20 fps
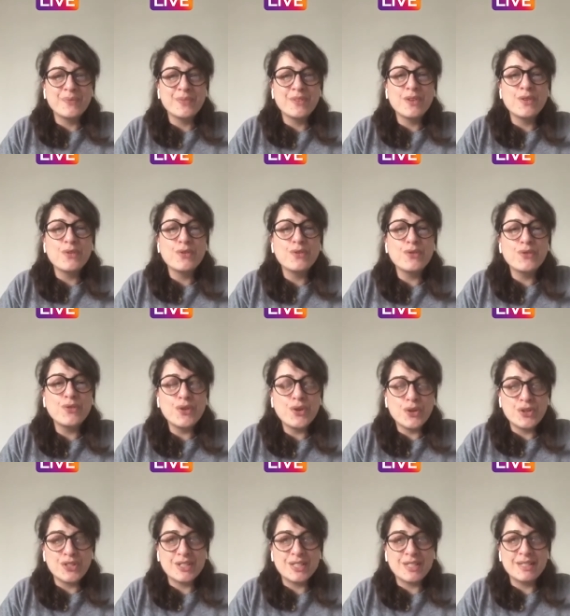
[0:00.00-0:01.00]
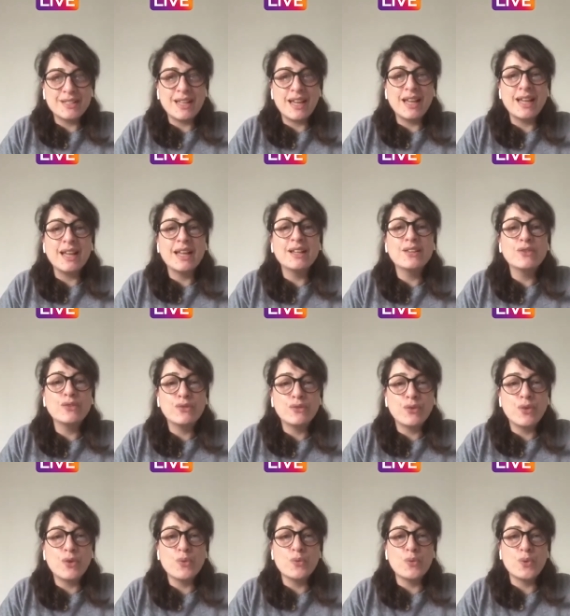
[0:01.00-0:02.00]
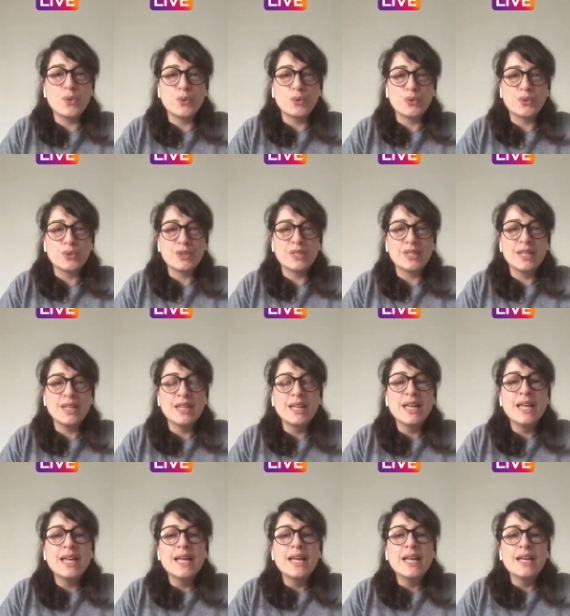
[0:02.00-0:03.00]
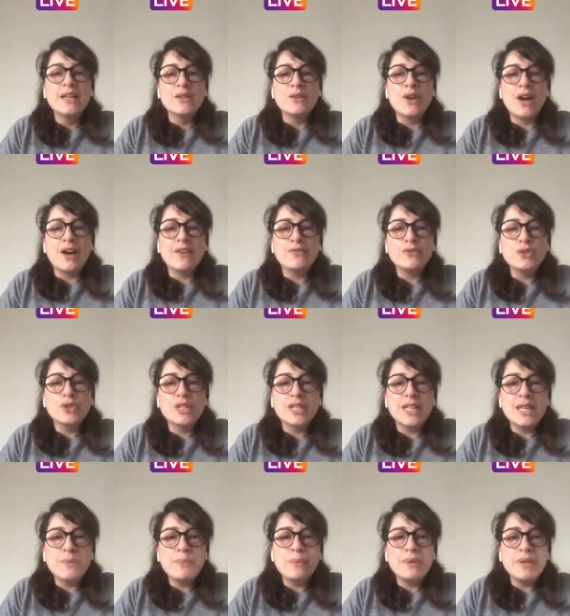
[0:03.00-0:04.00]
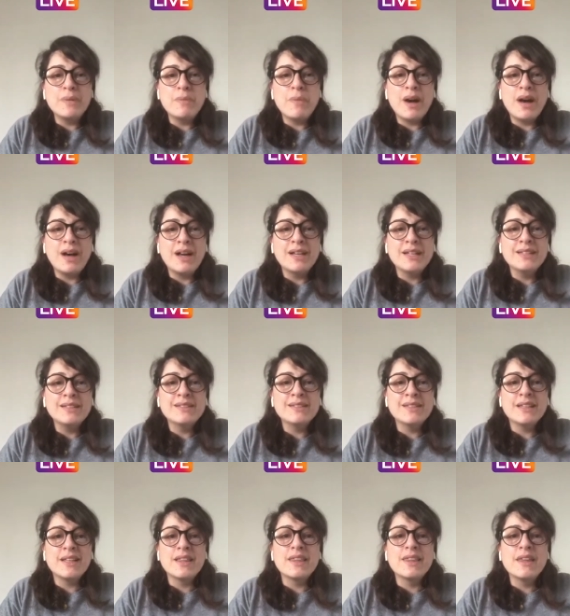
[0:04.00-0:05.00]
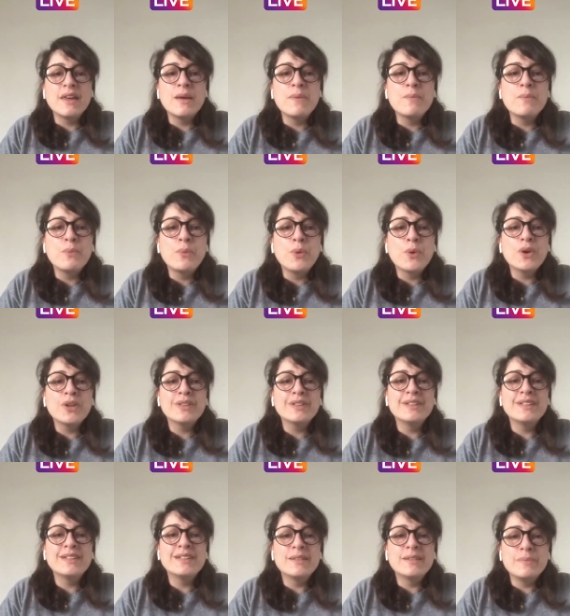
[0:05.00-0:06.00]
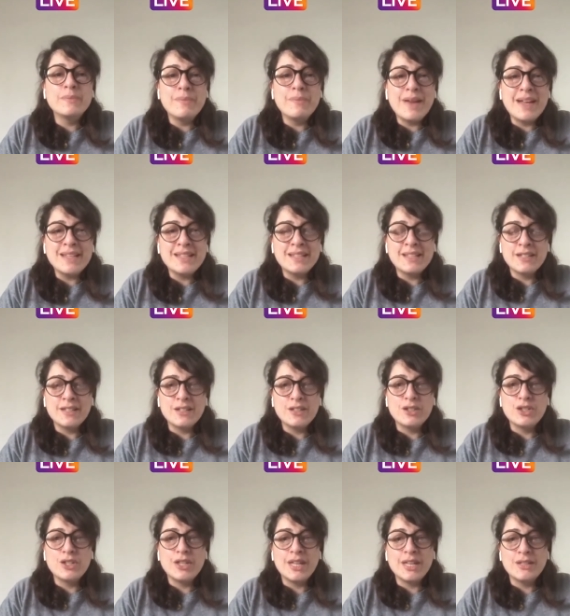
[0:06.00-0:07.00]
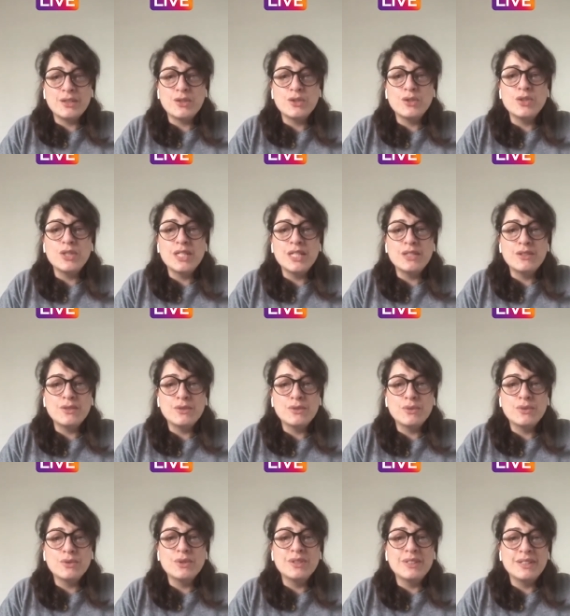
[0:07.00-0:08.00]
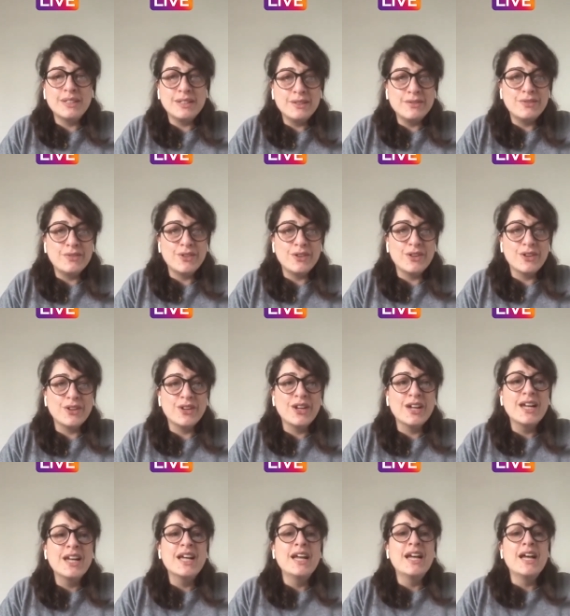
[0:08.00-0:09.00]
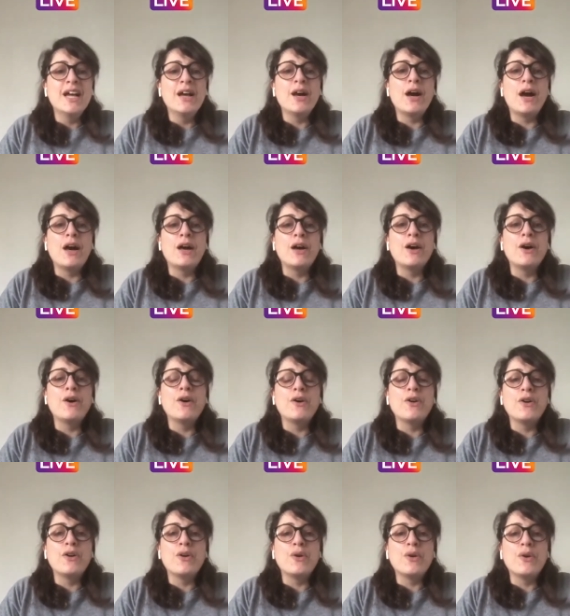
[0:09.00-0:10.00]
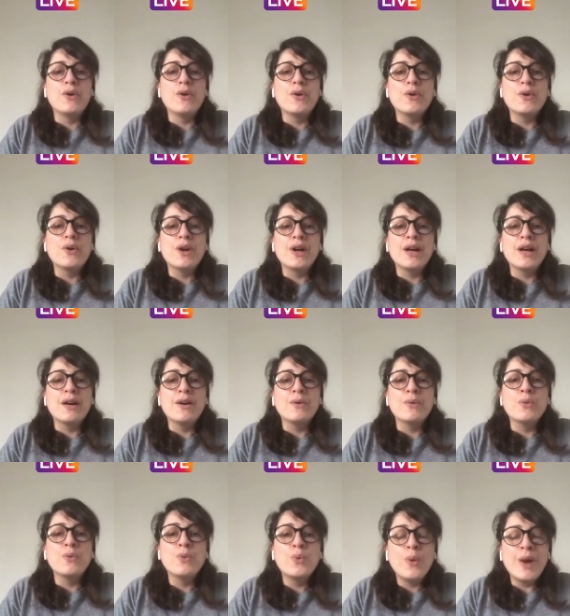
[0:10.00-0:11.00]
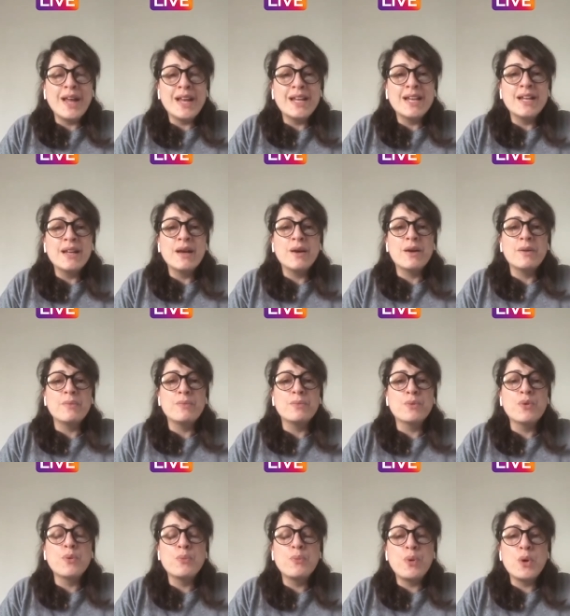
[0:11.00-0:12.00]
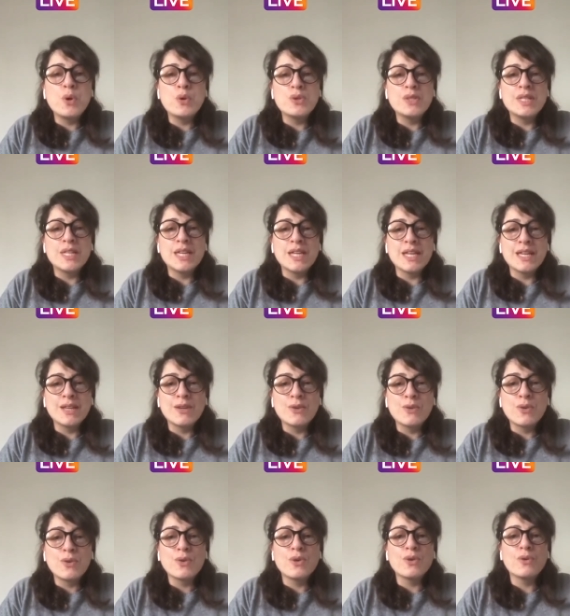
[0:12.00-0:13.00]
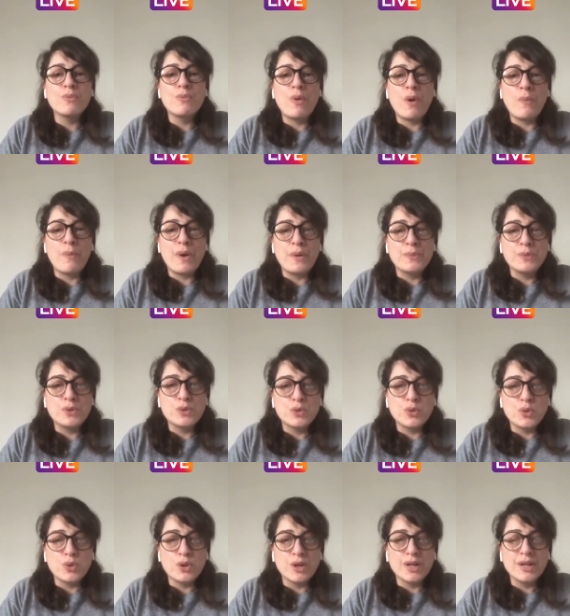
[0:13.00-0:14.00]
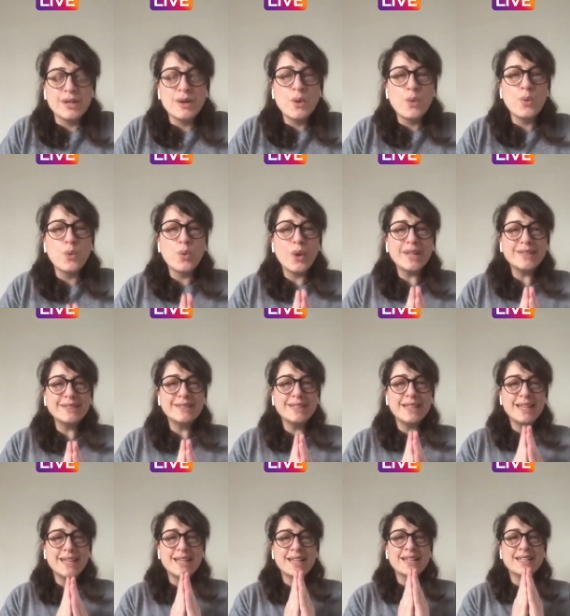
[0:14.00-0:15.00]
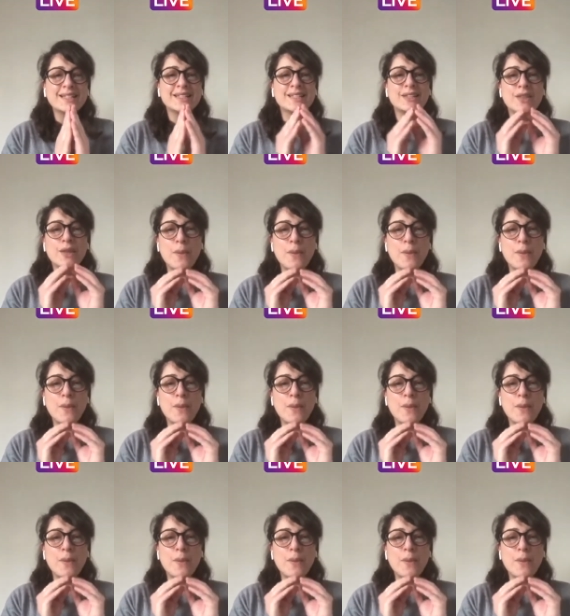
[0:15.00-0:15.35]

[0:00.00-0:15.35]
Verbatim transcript: First and foremost, you have to keep in mind the important message that you need to deliver uh, when uh, proposing your pop-up store what is the